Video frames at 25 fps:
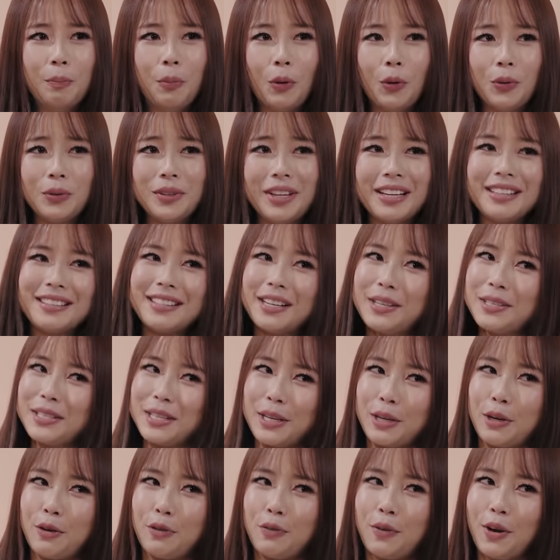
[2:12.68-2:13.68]
bone. That sounds
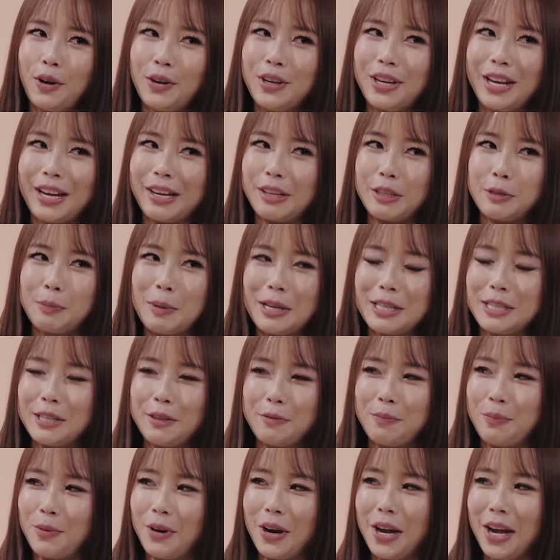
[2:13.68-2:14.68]
like a very
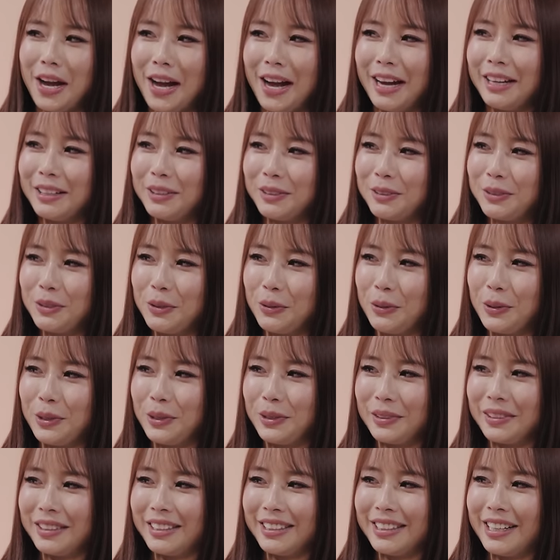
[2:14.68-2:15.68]
expensive bra. I don't know
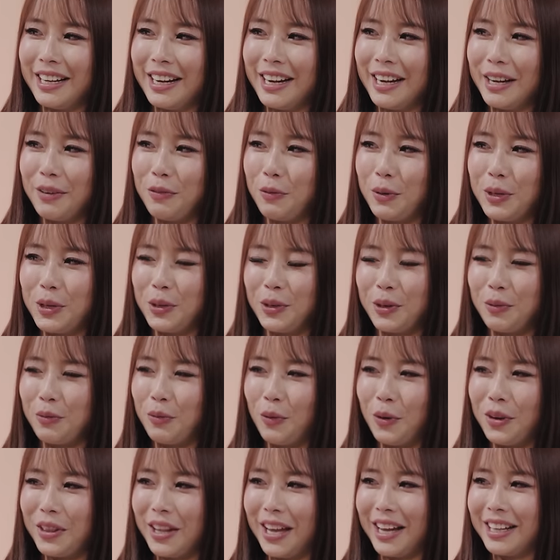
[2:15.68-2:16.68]
if we could
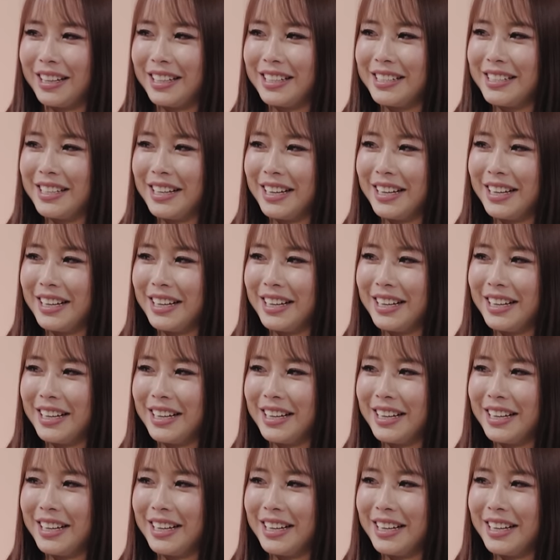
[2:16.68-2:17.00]
afford that these